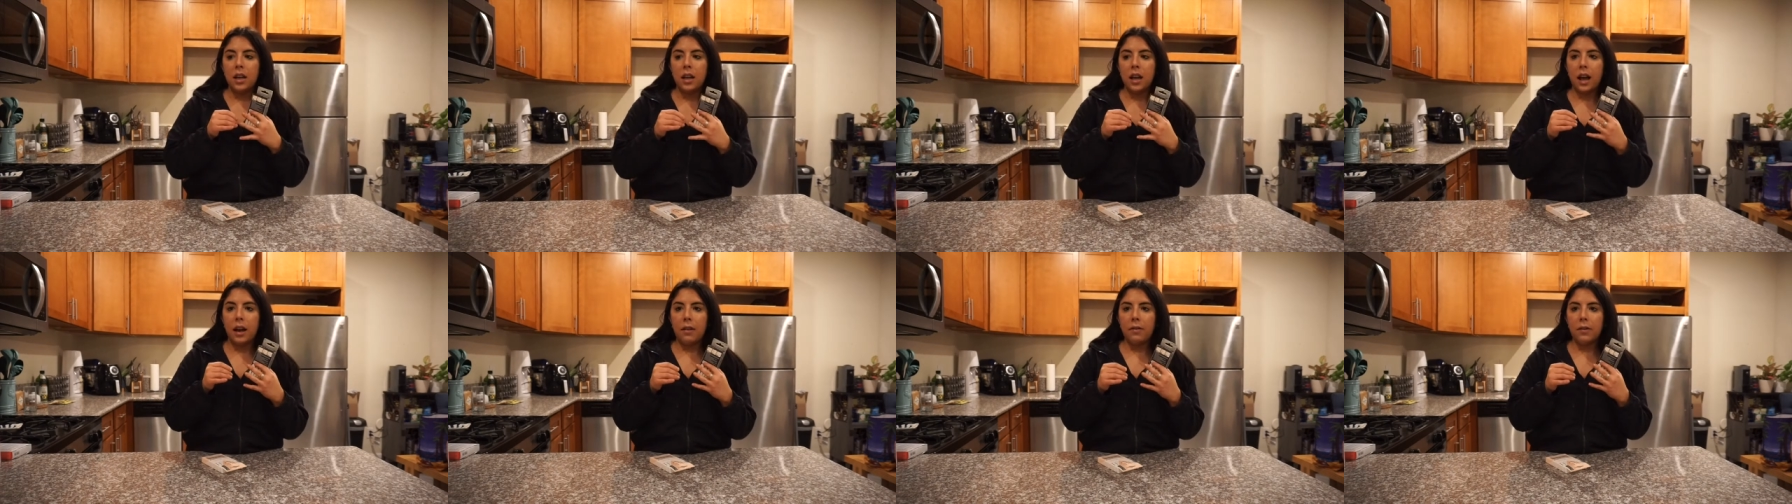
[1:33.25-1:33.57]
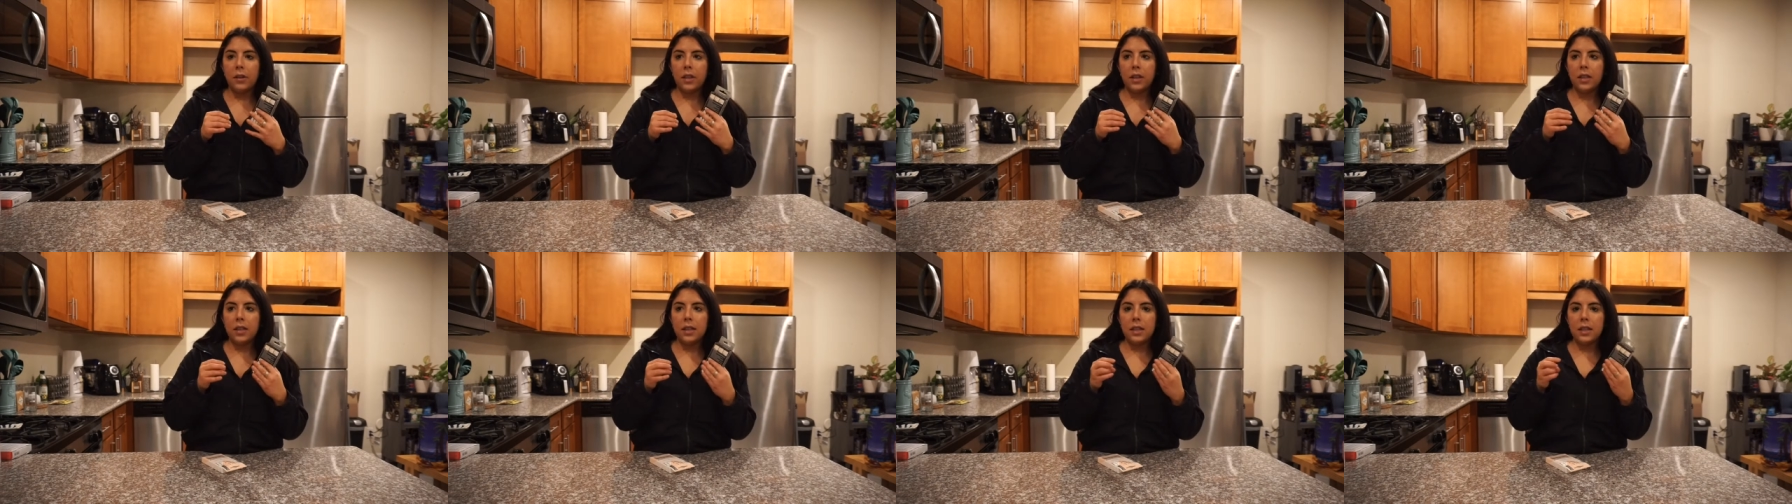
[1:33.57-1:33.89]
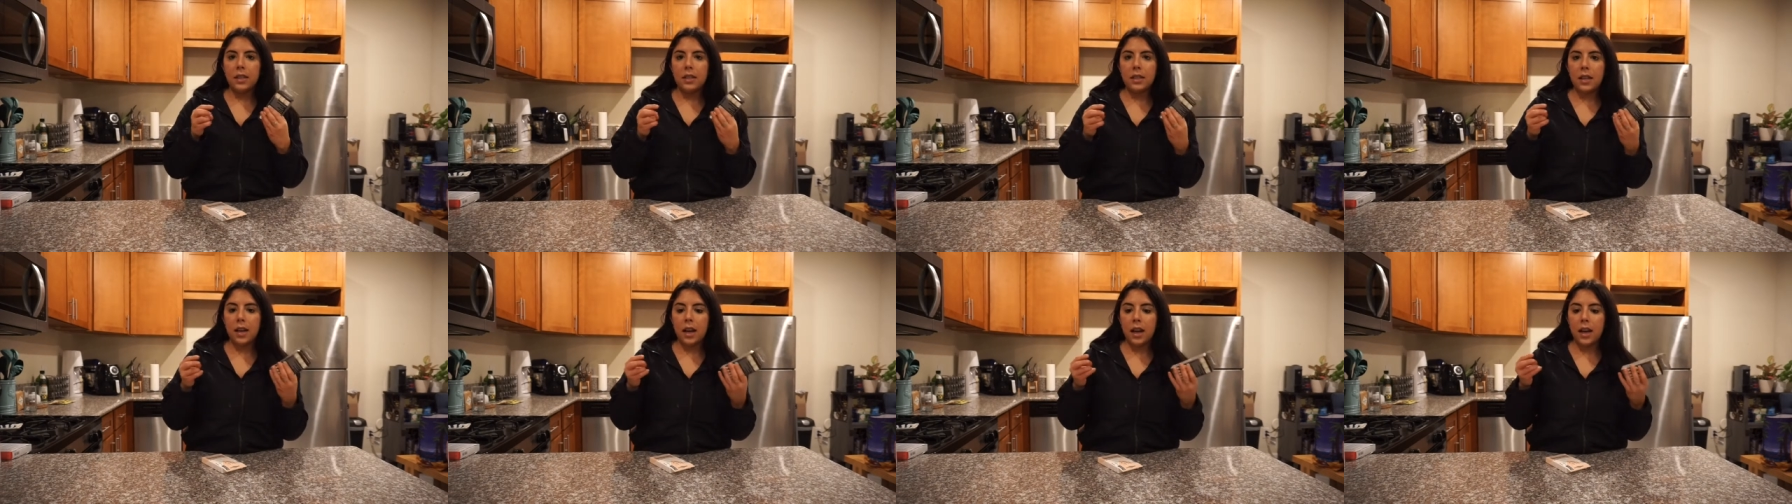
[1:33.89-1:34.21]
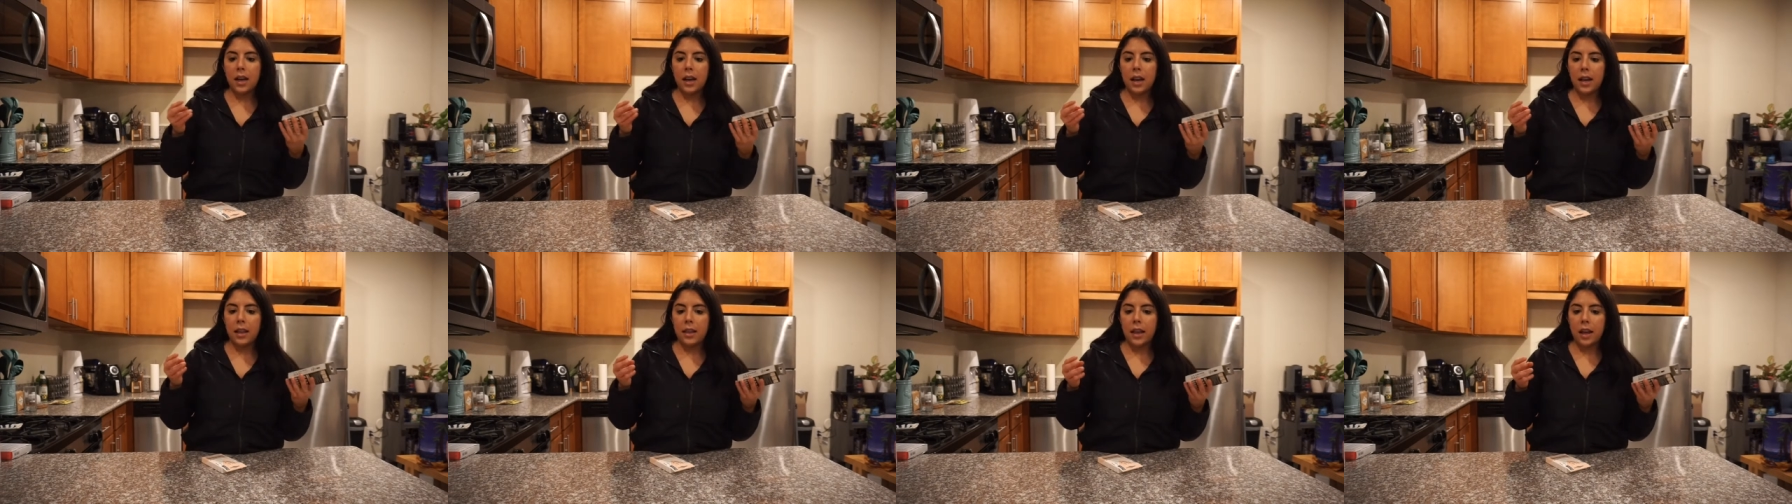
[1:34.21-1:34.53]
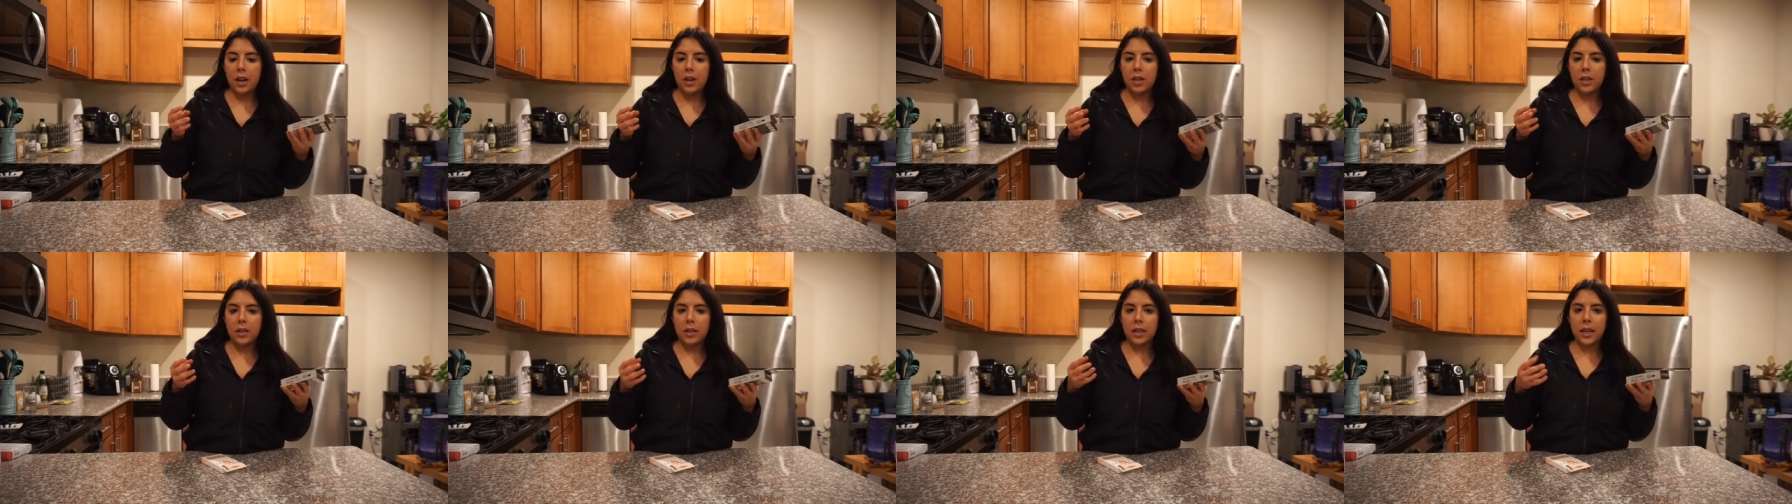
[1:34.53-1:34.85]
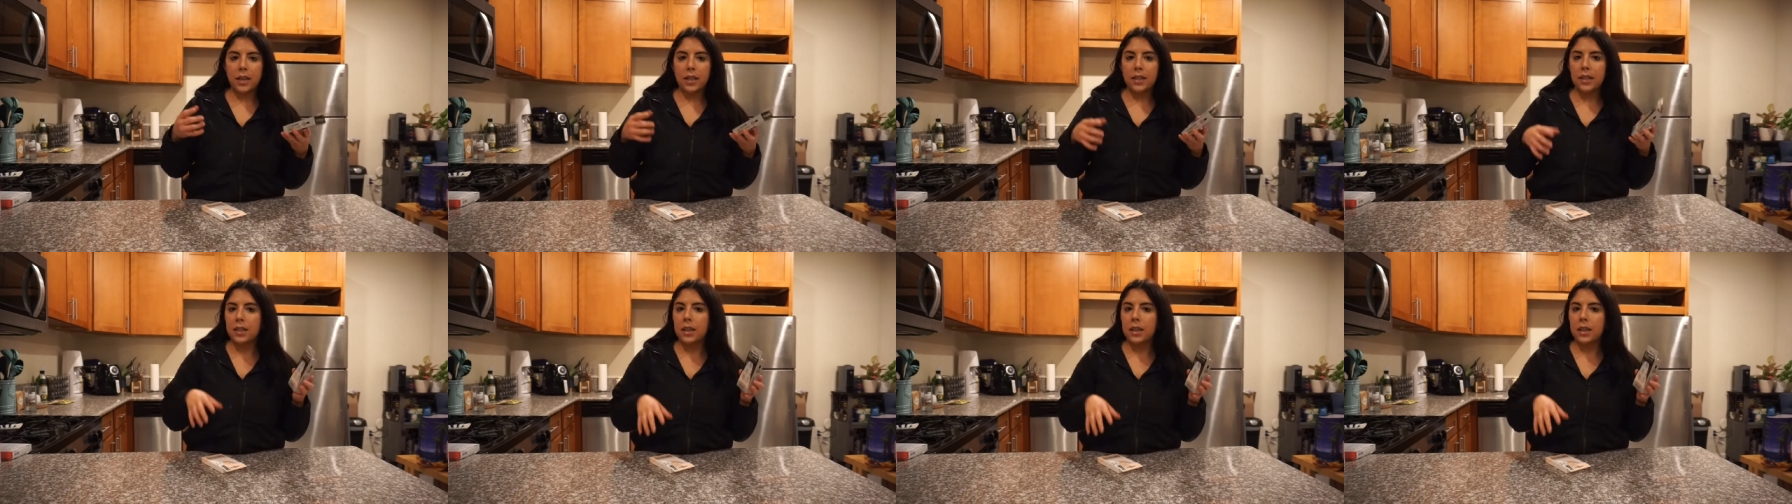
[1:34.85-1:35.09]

after this is done and then just like